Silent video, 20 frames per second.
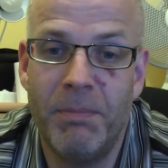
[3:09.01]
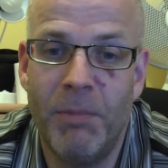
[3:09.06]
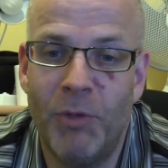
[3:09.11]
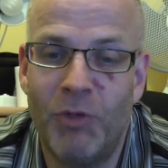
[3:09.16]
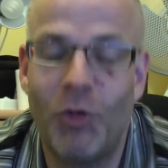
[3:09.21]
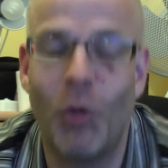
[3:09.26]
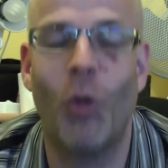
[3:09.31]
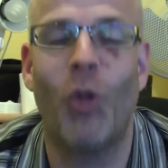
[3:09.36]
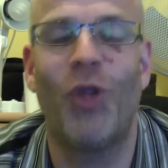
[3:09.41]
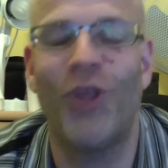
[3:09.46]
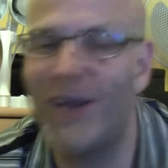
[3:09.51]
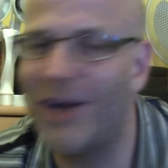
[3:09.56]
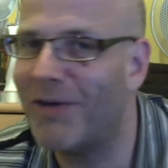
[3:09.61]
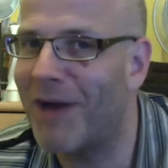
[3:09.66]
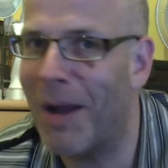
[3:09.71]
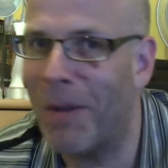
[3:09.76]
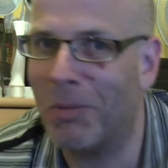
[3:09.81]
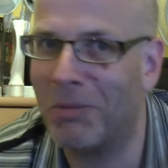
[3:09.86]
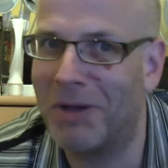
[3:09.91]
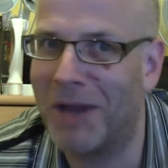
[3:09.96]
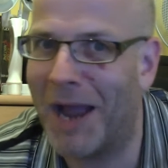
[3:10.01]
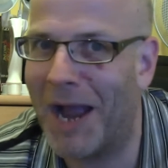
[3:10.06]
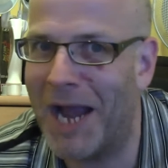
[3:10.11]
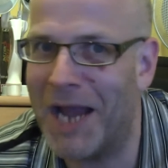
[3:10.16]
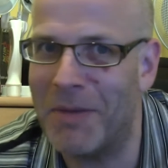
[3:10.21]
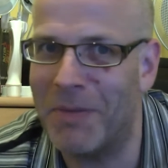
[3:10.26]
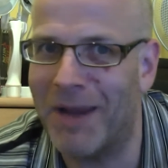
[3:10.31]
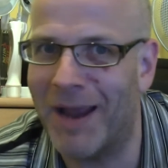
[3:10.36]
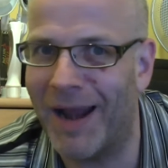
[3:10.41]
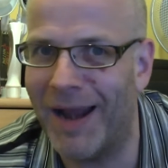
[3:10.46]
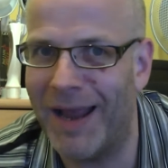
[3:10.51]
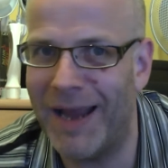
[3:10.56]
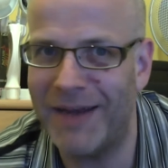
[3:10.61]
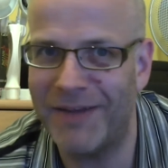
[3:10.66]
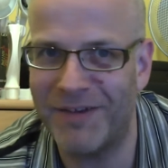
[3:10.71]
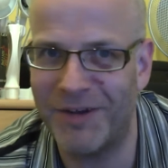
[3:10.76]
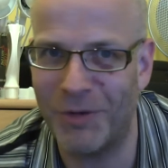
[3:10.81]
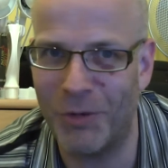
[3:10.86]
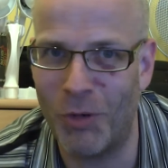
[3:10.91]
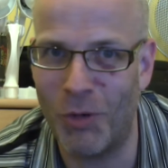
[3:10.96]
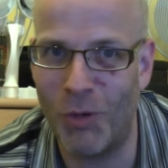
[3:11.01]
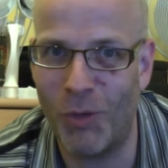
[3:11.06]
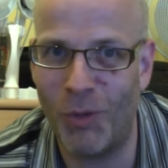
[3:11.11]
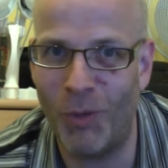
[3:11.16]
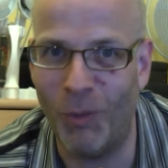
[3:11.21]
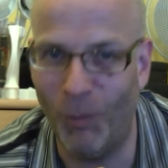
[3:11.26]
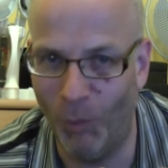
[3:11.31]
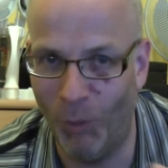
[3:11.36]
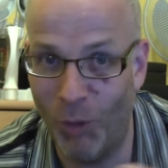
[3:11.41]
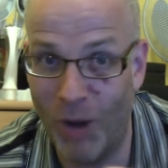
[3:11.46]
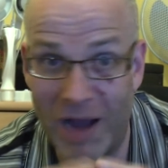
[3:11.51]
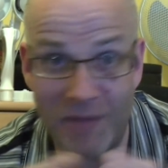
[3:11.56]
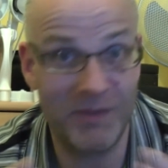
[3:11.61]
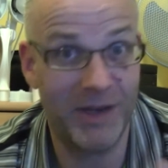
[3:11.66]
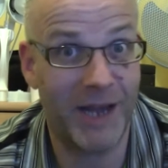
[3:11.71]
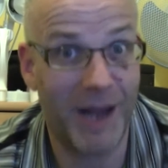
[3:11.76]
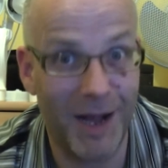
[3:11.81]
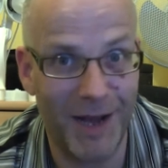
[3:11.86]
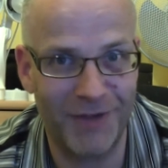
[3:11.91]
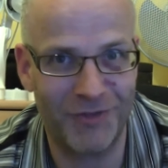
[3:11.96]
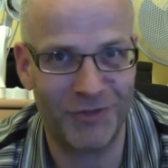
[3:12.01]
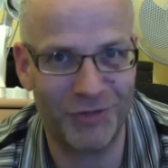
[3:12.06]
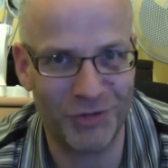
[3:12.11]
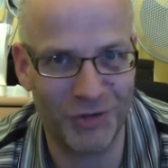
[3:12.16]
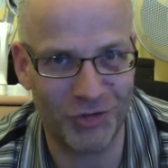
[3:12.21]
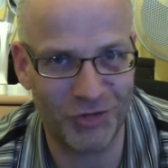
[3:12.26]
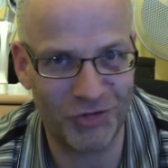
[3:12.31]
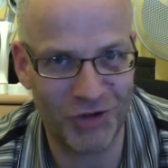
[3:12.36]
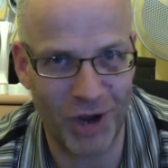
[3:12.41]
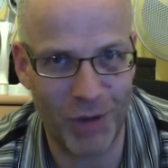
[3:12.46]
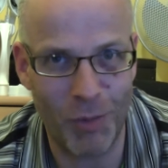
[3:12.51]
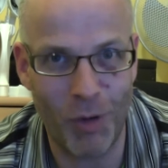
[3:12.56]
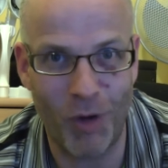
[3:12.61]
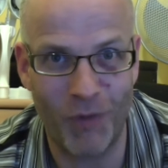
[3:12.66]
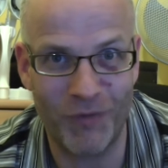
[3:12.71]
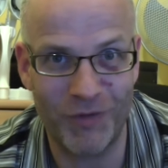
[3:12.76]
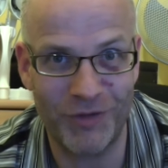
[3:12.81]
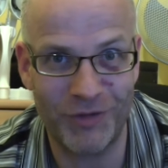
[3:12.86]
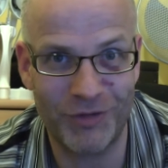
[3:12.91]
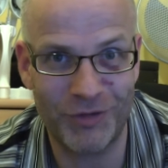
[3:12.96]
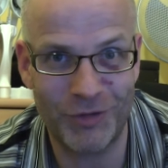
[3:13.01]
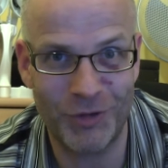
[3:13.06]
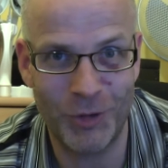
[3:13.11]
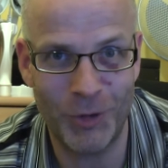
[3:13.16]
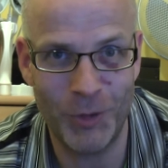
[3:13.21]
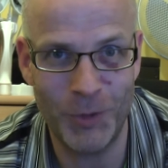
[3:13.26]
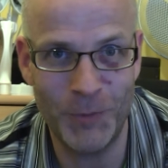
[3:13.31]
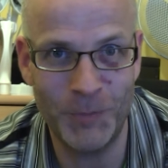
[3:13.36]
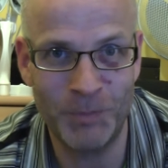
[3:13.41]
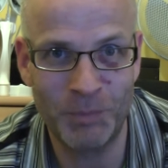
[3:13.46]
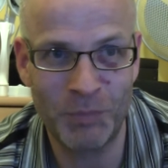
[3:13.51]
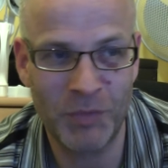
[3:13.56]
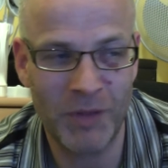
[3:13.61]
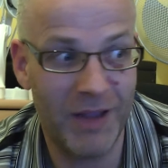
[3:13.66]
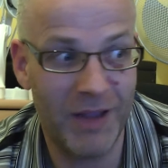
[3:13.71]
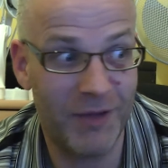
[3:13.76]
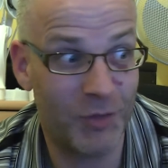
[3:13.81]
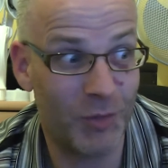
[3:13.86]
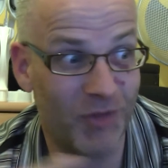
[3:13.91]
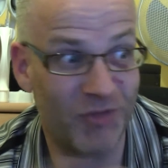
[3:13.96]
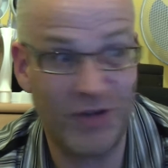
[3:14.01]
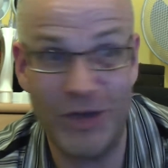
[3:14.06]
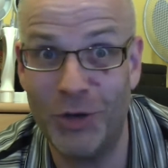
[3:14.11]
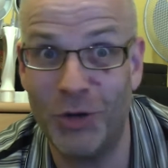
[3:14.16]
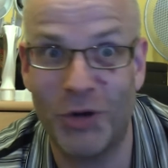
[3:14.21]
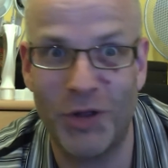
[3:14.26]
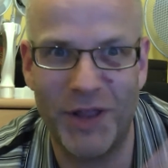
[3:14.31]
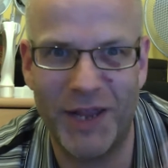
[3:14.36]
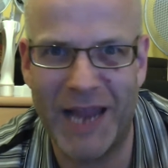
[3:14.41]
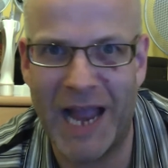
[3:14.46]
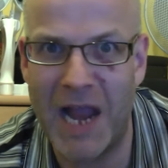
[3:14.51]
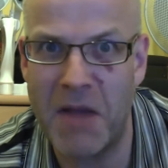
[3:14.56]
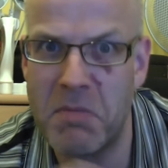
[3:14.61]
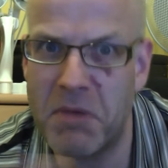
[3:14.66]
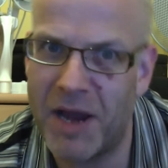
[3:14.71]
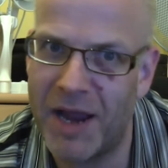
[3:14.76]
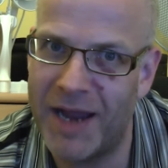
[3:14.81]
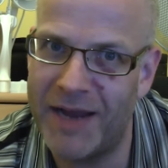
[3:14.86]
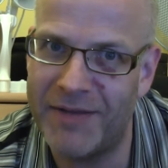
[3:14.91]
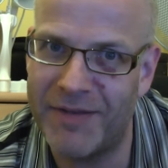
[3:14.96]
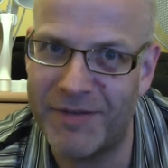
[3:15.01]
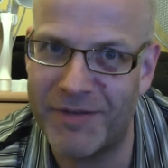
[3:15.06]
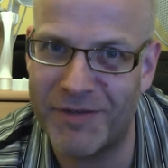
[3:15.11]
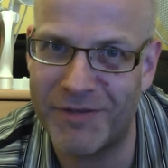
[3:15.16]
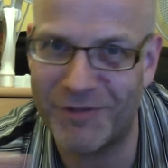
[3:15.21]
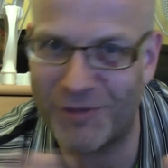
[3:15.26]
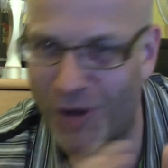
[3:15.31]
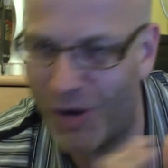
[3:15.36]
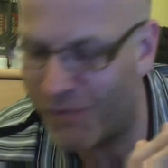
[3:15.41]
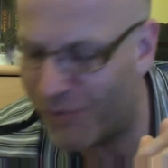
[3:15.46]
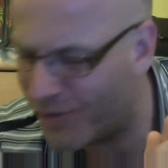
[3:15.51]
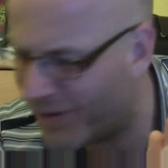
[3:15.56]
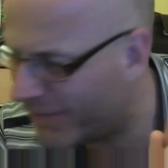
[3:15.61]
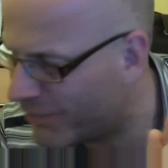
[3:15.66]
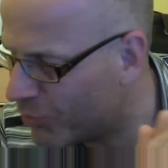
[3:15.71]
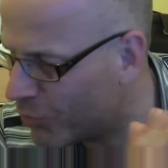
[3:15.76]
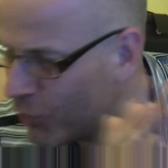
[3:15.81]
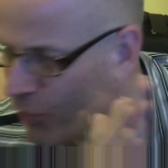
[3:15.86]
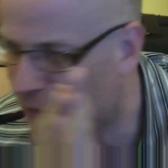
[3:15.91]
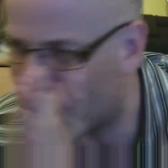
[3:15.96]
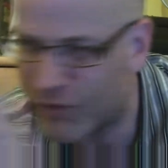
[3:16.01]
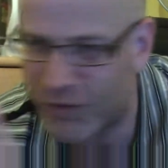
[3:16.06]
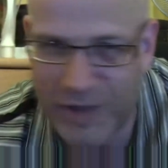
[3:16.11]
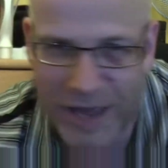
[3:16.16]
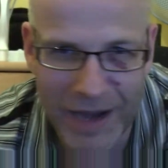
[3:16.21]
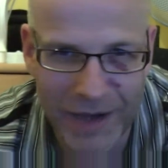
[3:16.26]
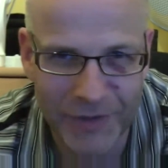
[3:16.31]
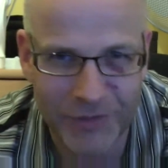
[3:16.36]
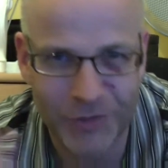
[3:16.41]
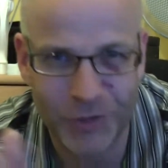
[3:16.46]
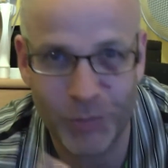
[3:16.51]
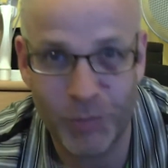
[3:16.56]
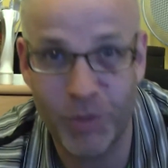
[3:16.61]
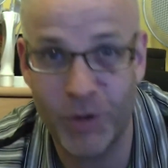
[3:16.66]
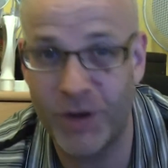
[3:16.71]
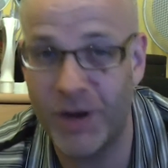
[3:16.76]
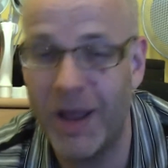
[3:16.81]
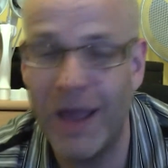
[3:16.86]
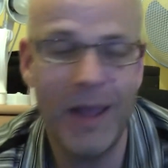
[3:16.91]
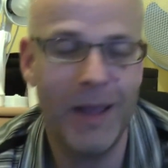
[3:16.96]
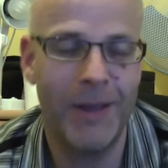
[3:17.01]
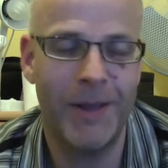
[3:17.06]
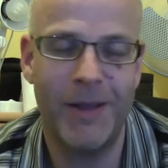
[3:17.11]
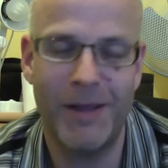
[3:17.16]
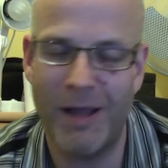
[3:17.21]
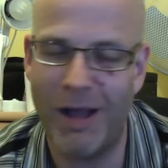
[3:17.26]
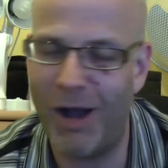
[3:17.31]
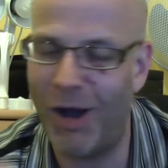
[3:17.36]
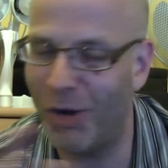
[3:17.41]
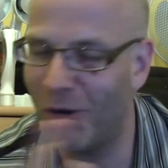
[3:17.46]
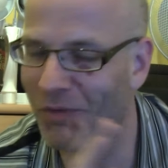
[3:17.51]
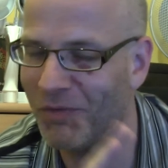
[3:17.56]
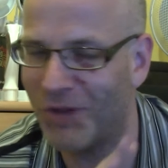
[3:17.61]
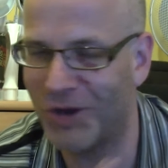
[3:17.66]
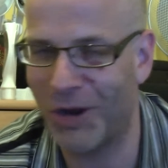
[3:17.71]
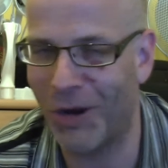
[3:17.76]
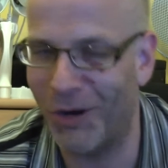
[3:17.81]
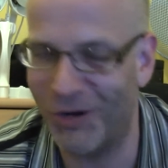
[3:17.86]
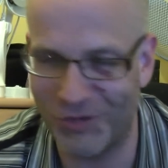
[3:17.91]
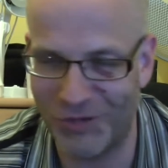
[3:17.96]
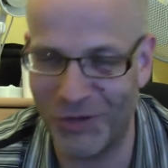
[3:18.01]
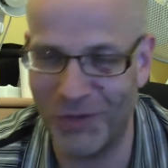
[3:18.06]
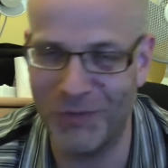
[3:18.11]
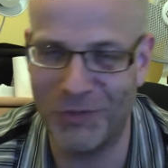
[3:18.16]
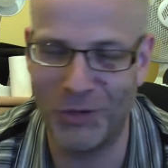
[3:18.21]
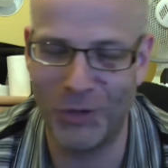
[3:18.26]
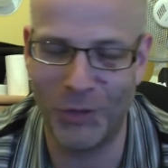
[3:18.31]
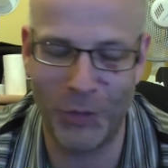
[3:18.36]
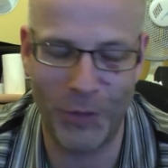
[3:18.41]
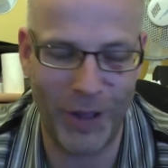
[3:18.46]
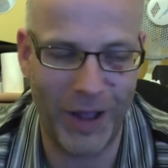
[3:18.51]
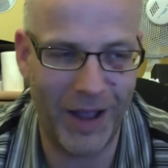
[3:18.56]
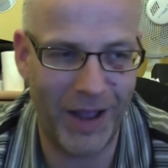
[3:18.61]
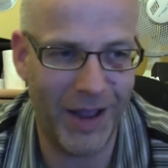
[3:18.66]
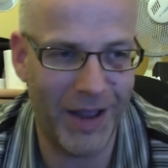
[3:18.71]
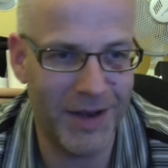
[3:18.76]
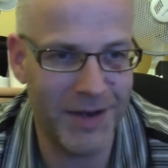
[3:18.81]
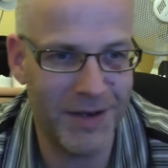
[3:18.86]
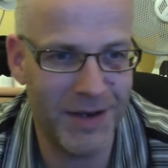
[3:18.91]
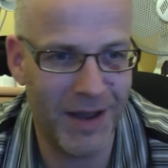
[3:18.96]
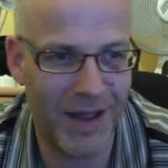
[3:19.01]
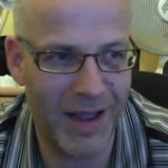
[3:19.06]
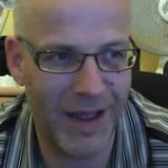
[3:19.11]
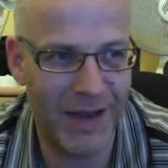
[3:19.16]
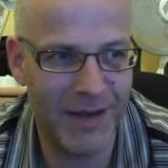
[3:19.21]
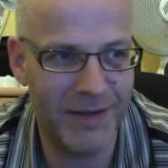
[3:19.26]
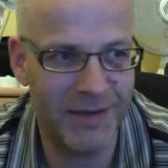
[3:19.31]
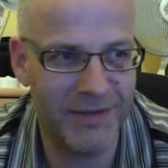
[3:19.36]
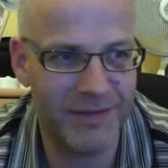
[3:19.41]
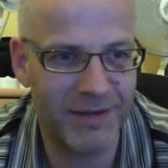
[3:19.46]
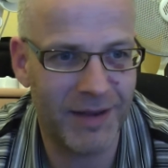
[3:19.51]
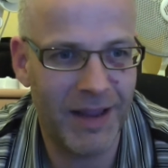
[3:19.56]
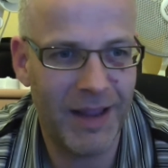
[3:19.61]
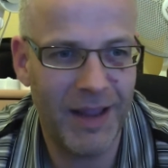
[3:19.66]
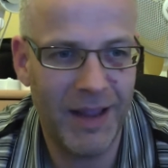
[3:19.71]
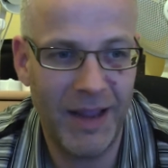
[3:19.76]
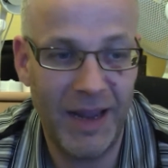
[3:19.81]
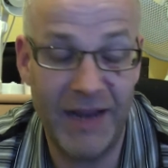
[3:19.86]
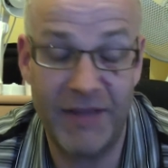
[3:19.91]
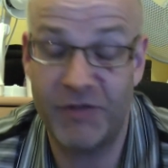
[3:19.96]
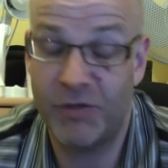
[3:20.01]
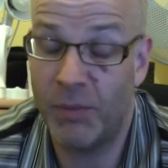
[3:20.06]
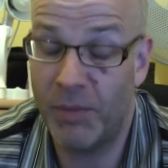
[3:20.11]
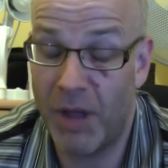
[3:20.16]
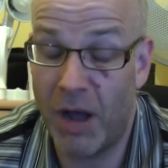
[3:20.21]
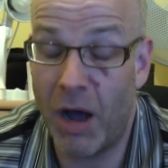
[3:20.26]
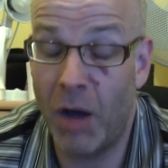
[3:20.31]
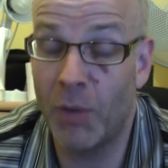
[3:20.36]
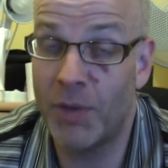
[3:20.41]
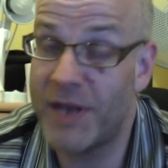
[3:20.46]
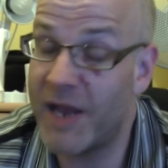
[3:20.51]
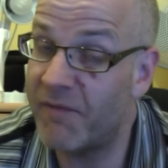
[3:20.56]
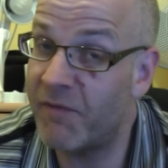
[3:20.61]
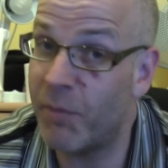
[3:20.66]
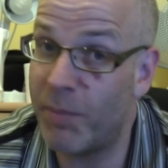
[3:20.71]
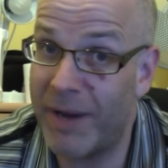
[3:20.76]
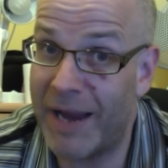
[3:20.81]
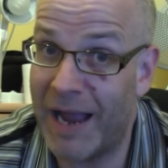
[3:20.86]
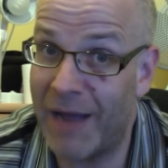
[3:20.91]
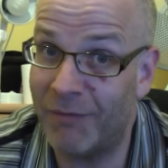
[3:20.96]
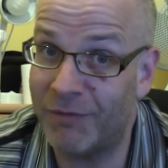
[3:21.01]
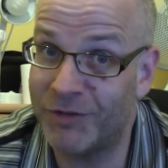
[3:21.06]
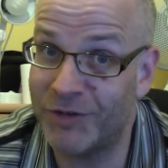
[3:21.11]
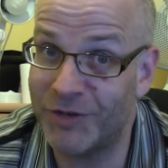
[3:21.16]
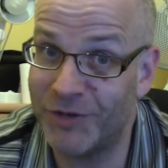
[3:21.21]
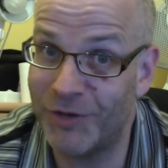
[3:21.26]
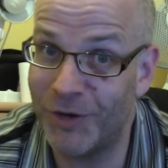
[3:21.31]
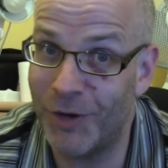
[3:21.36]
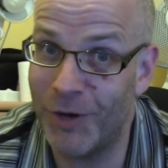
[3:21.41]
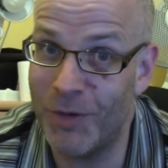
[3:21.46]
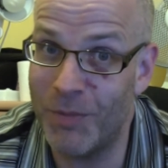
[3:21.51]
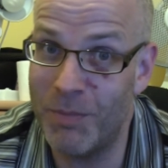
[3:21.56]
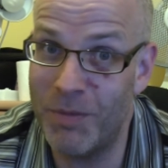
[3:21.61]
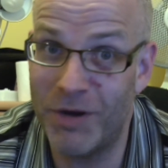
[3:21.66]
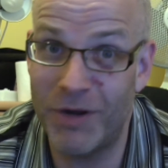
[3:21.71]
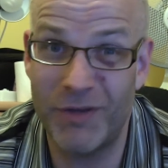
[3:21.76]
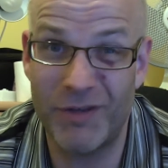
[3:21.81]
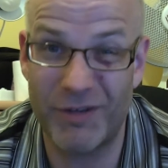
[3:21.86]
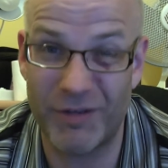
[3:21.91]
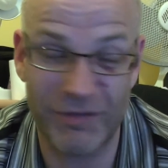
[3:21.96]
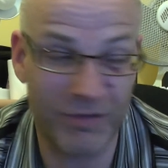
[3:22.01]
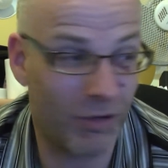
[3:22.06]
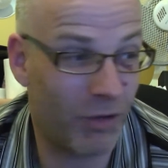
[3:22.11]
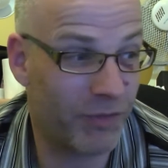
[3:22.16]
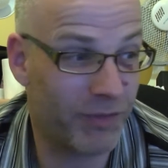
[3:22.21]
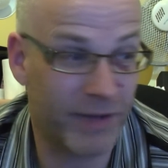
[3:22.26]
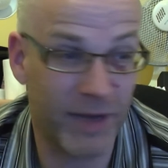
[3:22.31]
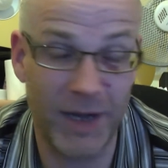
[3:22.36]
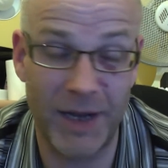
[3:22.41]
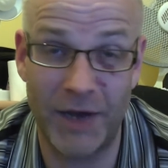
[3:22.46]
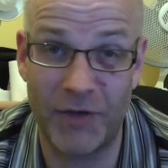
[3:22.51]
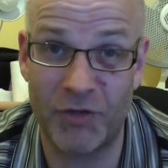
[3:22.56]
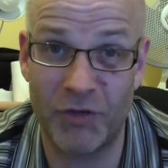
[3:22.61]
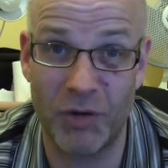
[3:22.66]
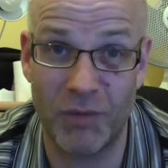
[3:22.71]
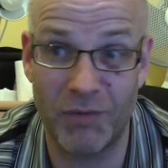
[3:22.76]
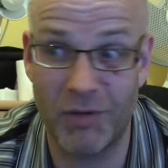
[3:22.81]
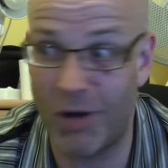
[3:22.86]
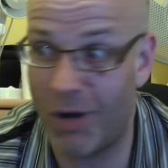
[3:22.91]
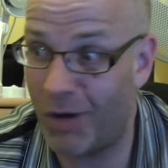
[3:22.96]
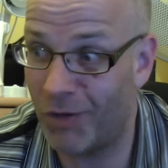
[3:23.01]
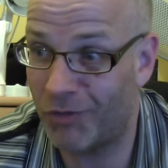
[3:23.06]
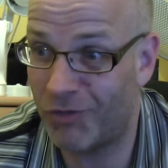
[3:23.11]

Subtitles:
sort of thing around game collecting or having a collection to show off is to actually look at the game cases and so forth and have them all stacked up, and I love the guys that have done that, and it's something that I'll never be able to do because of the size of the collection I've got.